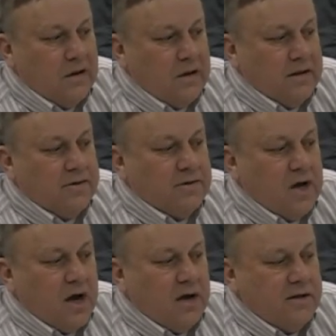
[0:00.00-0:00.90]
I entered
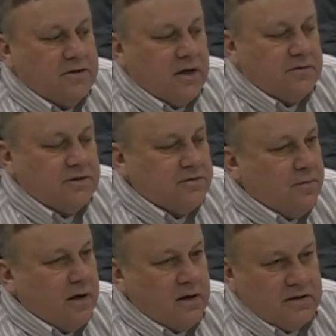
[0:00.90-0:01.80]
college. I was
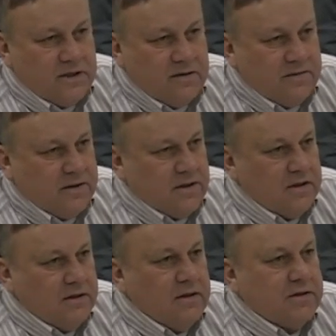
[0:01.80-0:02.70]
just barely
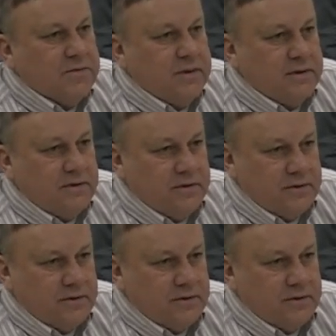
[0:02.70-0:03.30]
17. I spent 2